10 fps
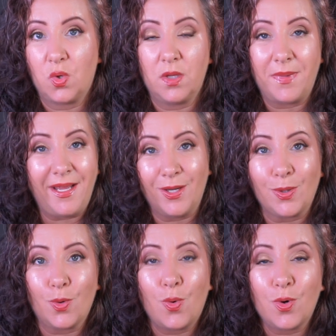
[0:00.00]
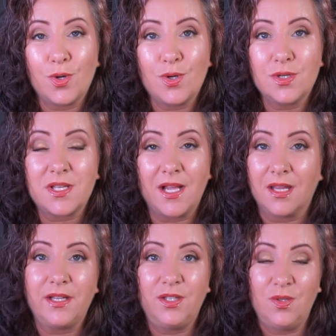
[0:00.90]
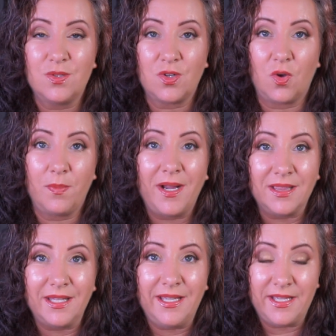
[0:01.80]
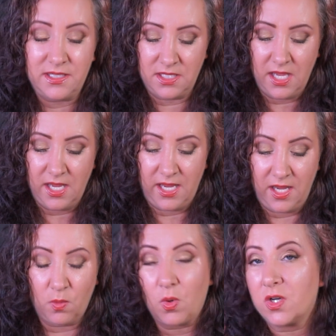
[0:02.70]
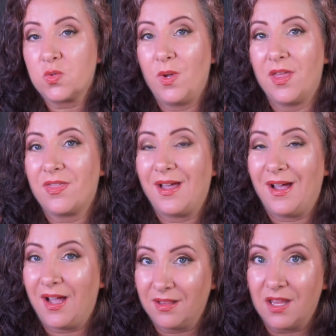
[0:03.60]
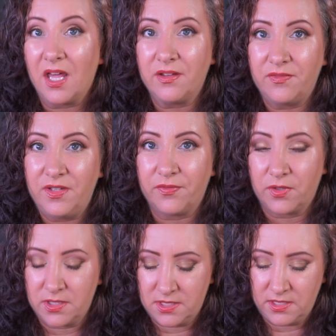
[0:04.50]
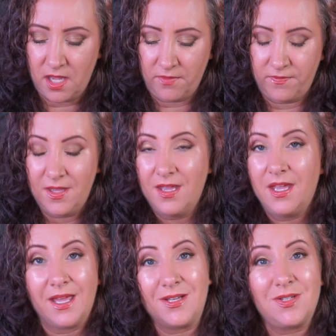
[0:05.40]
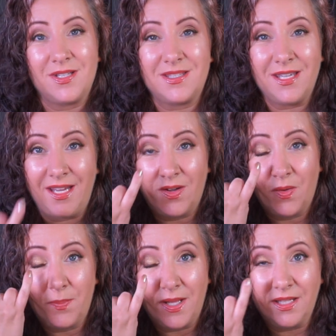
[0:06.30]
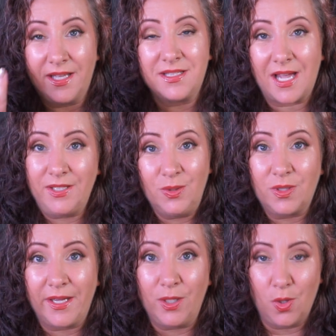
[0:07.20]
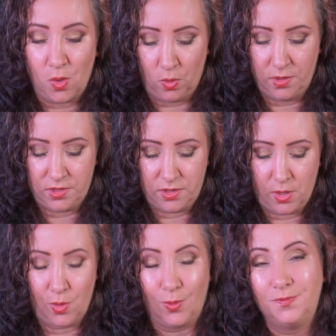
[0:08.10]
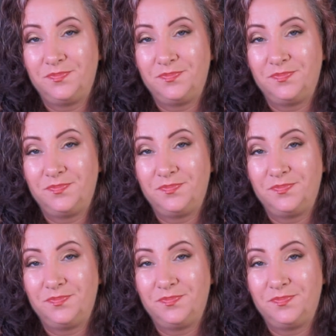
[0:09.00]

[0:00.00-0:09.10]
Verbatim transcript: on my inner corners. I like to use it on my lids. It works with a lot of different stuff. And as you can see on my lids, I do like gold, so